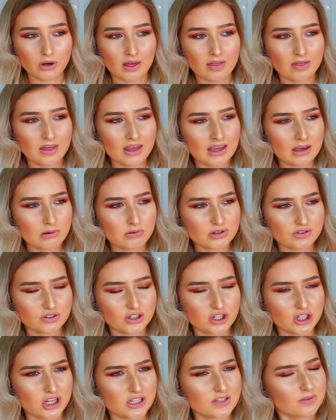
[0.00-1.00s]
I think it was
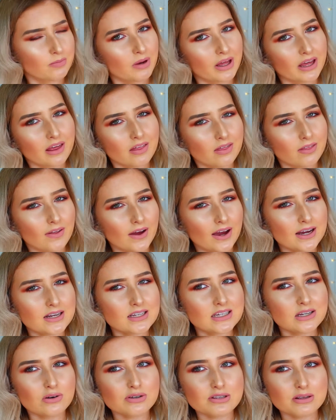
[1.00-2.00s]
reduced from like
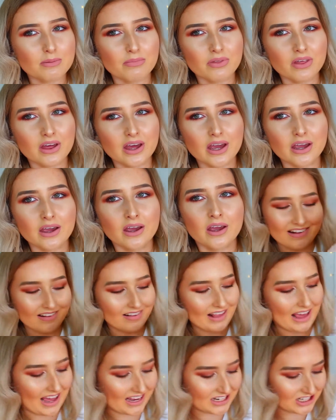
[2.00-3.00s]
30 or something. This
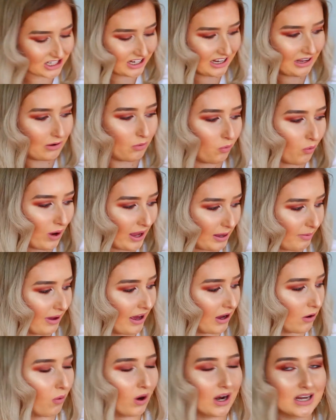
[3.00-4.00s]
is actually way
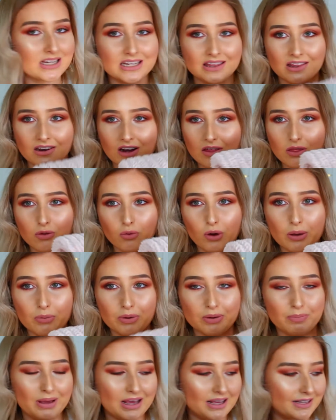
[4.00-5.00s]
better quality than I thought it
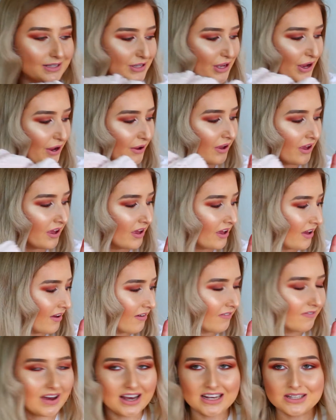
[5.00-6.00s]
would be. So
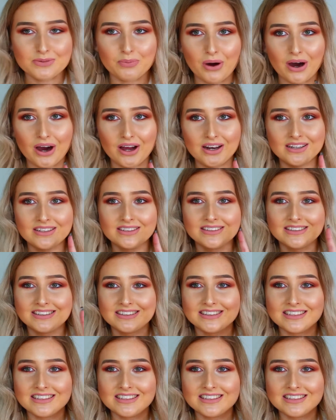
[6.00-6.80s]
first one.